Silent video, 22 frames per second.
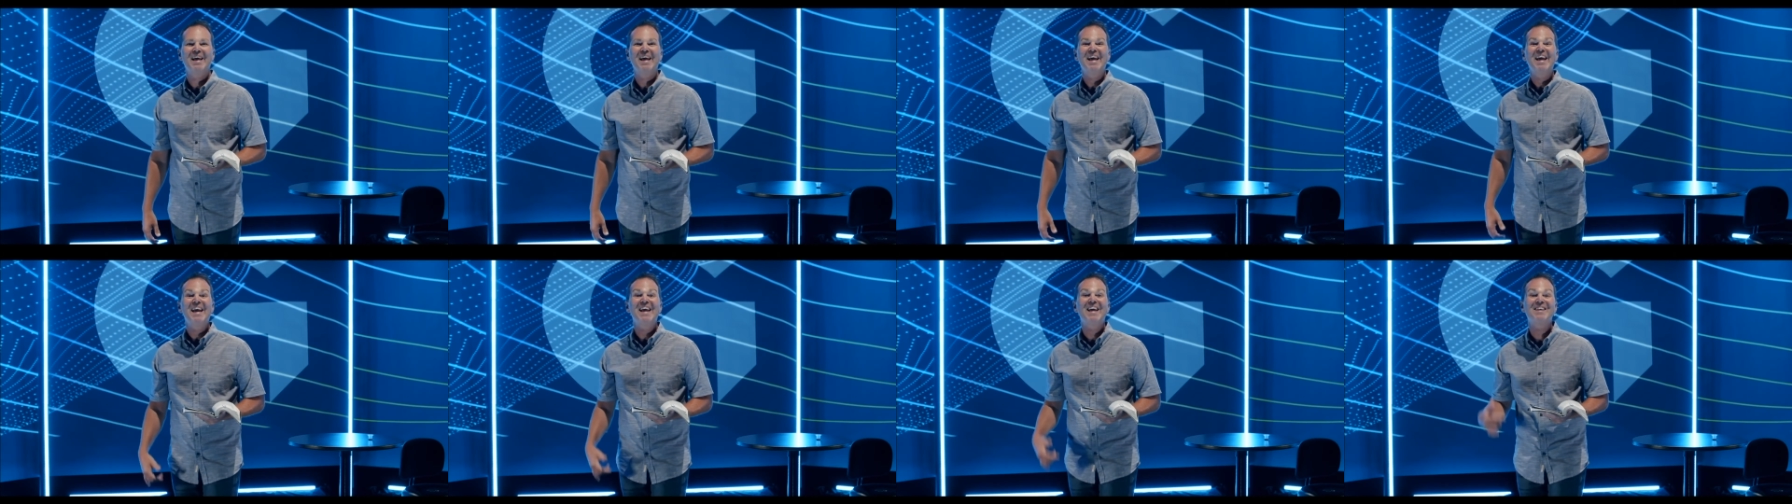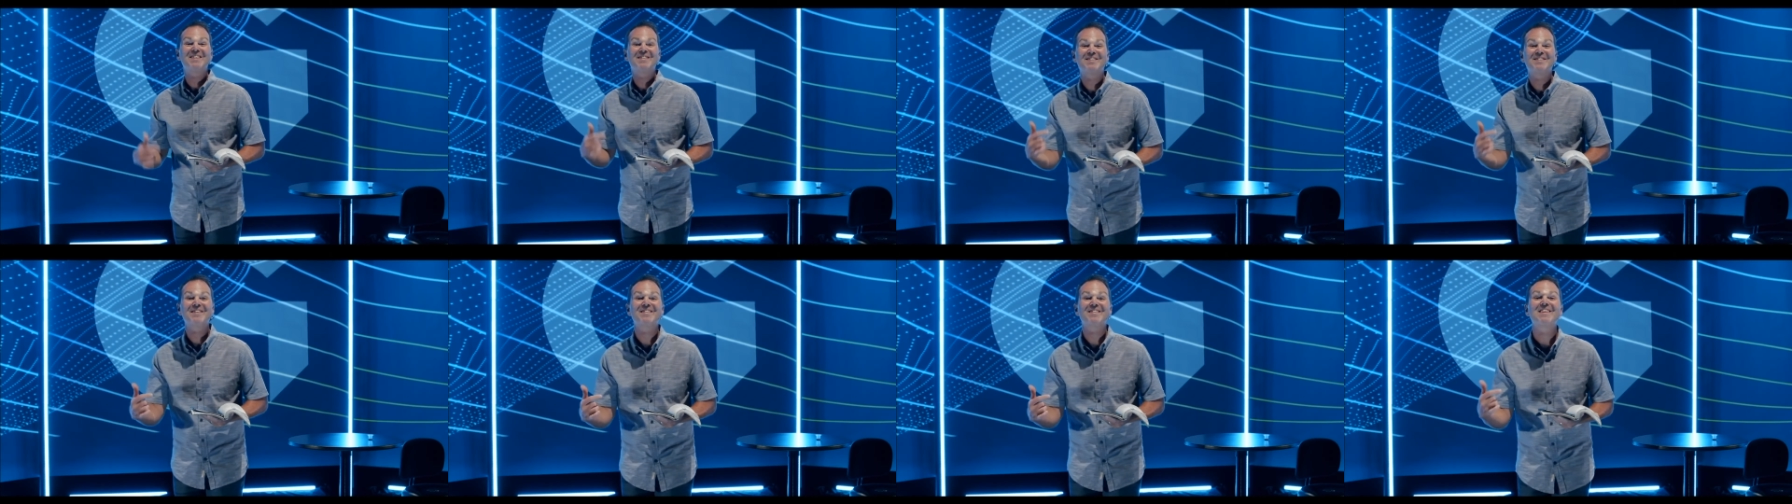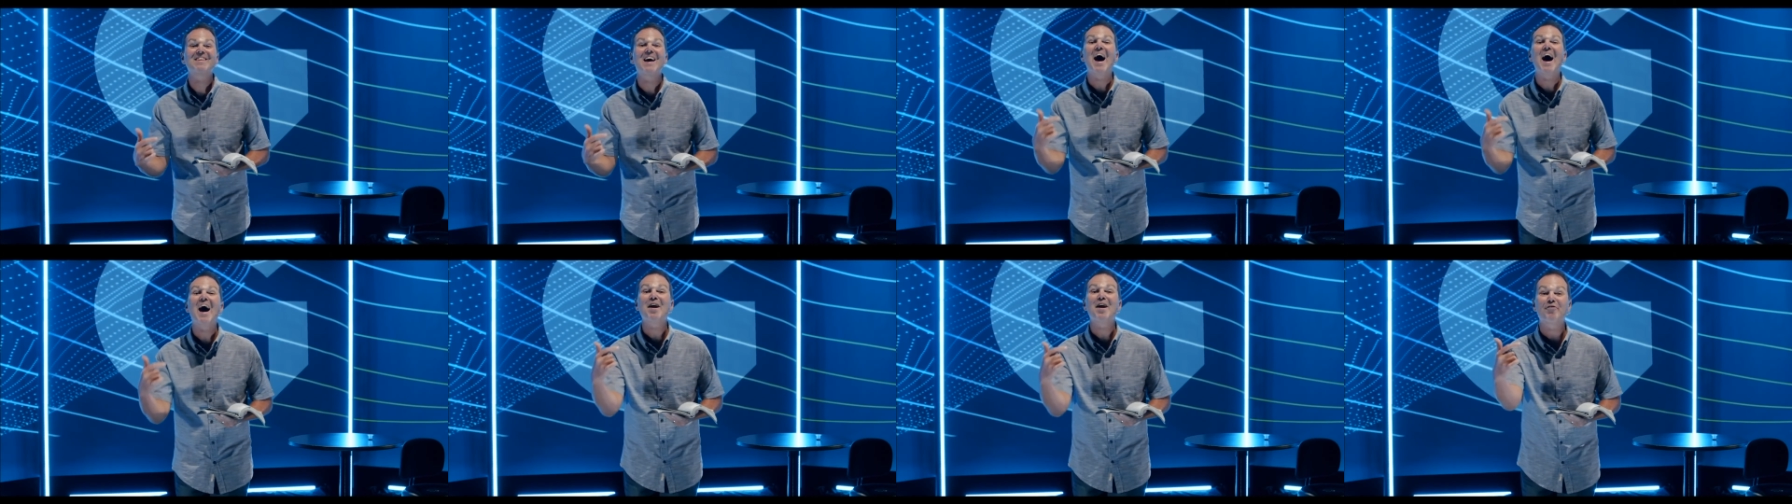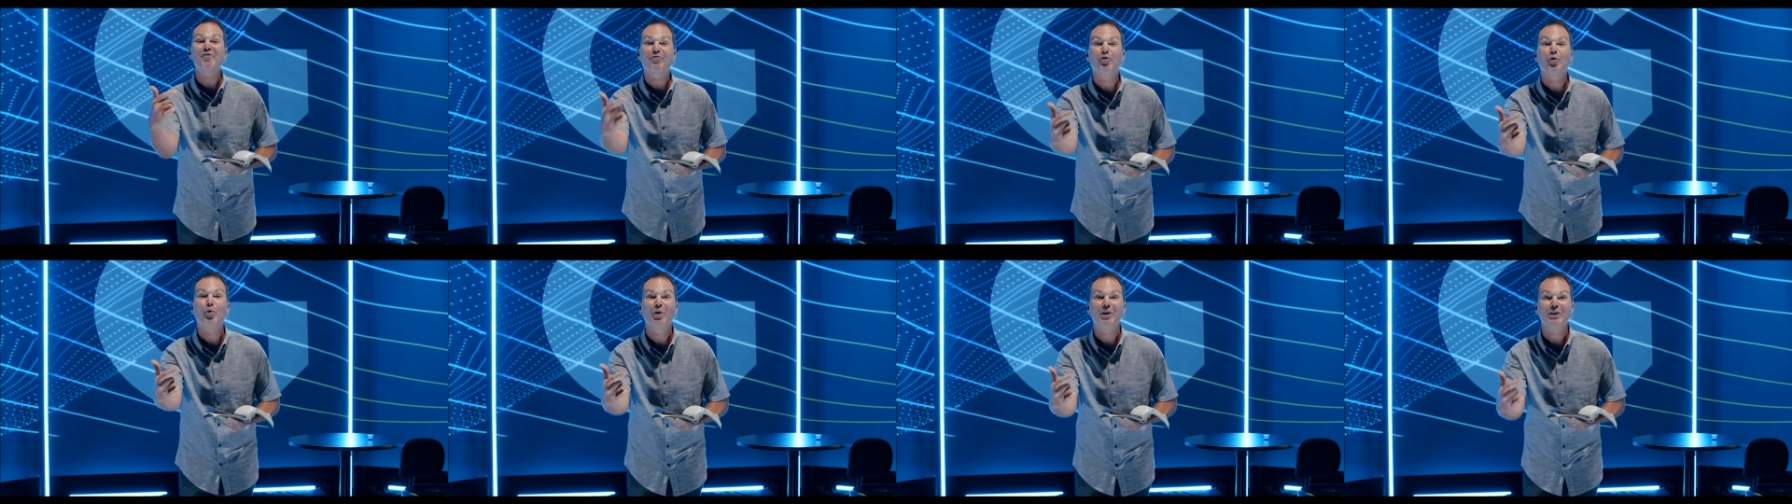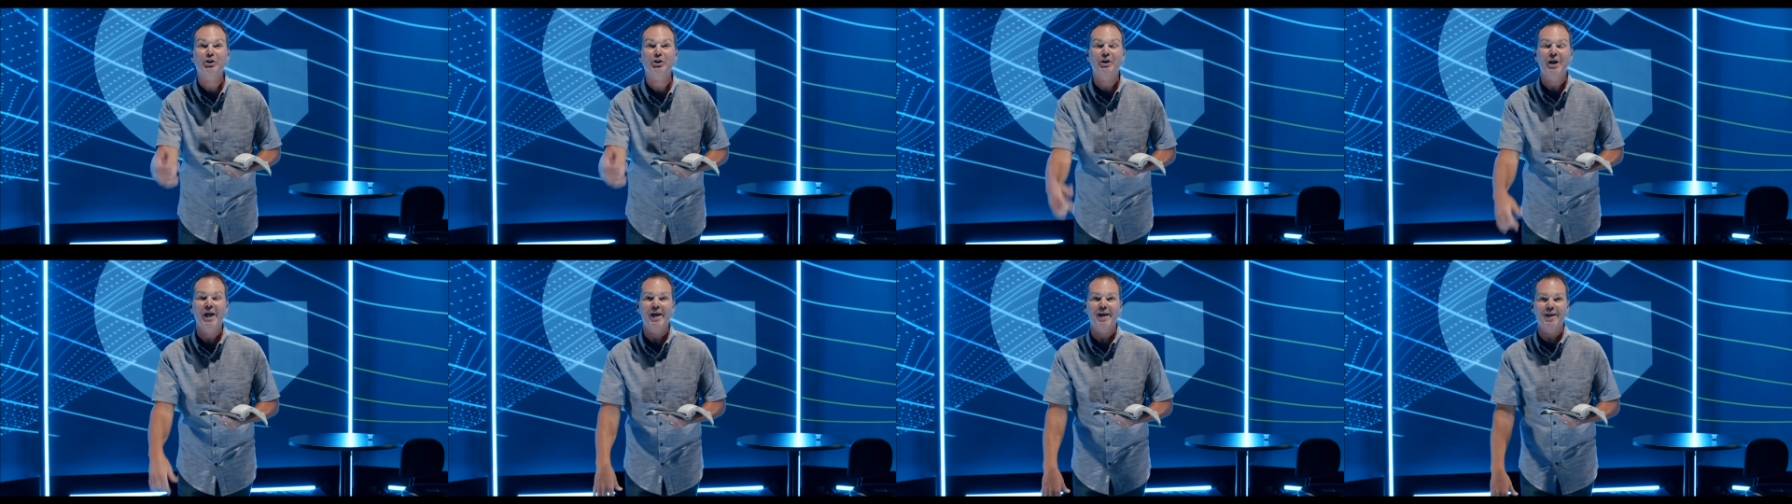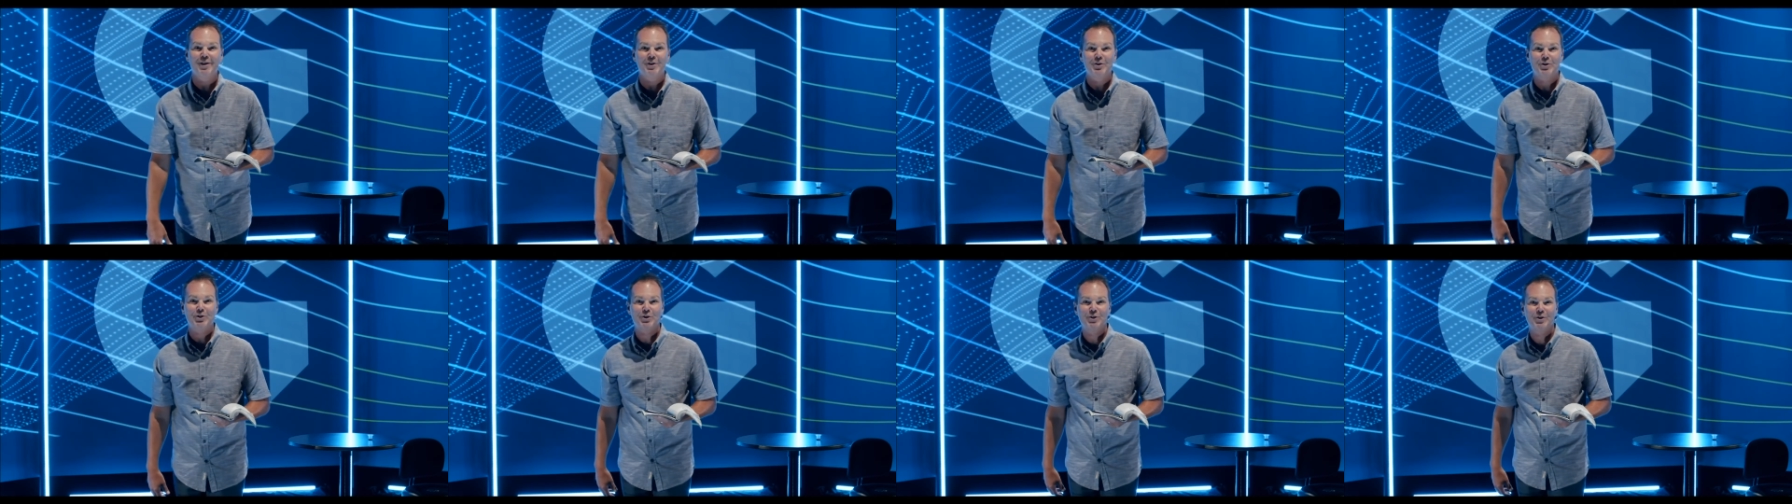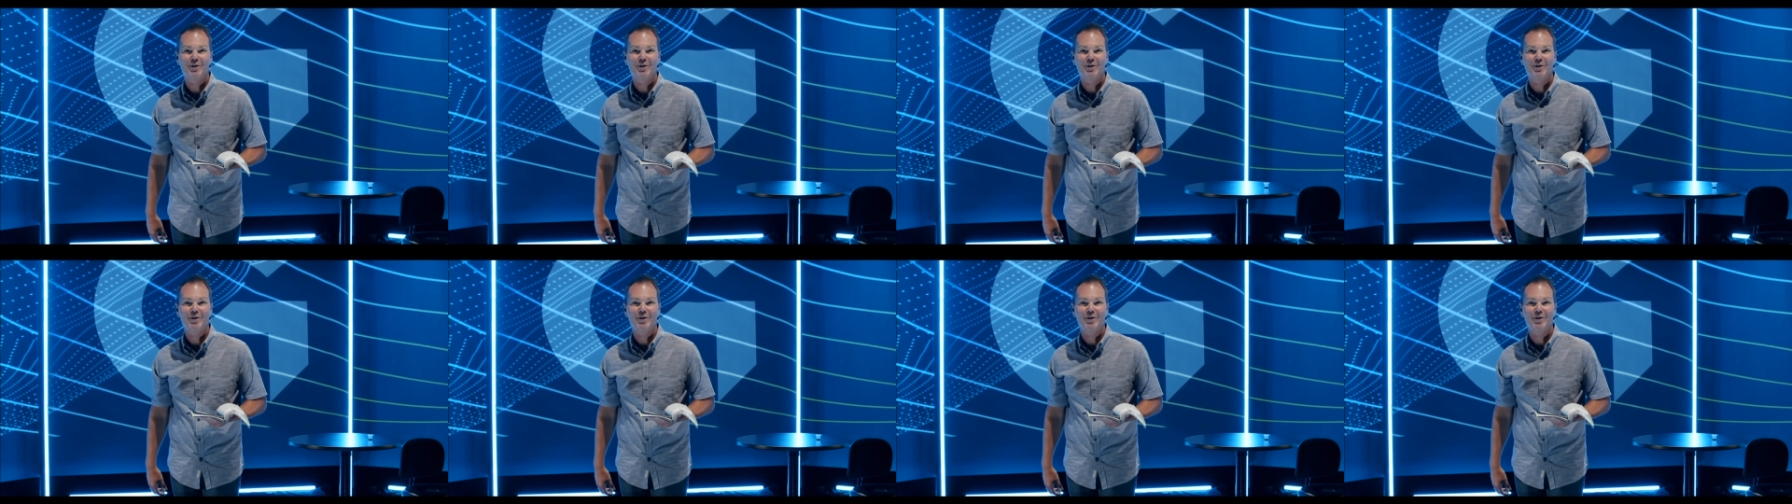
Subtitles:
his desire for a change.